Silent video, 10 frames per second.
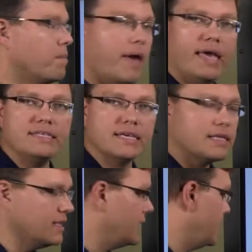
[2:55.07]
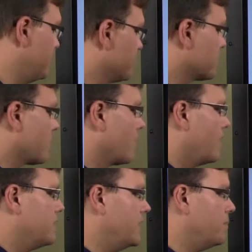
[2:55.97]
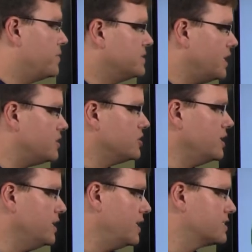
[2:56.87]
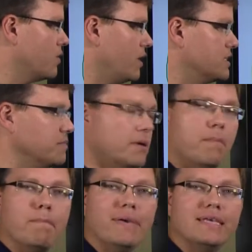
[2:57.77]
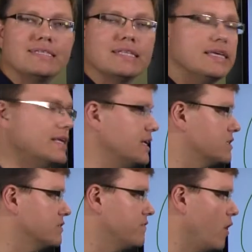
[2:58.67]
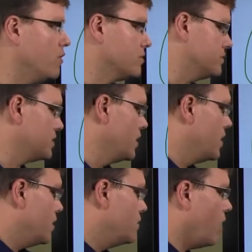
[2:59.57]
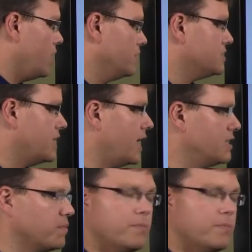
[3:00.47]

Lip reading: basically, the petition is going to be misleading to voters who understand the